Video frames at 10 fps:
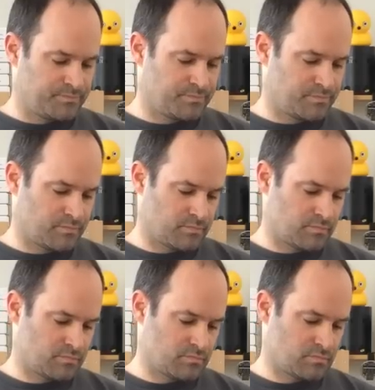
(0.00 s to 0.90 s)

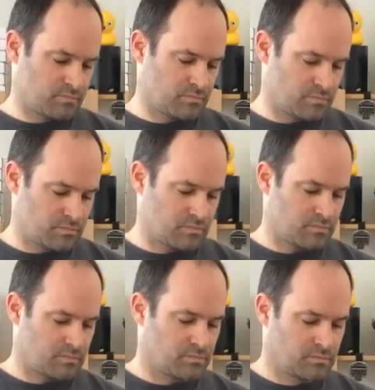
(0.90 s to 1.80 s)

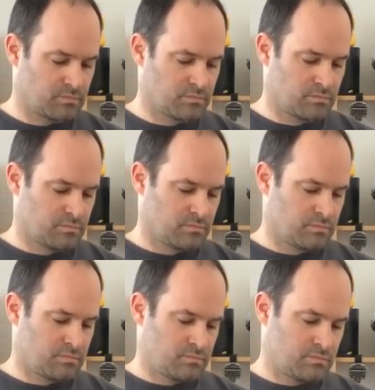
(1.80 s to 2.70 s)

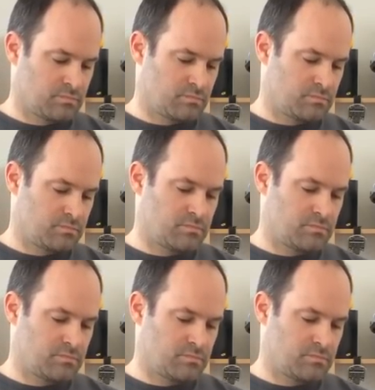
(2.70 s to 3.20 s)
(no one is talking)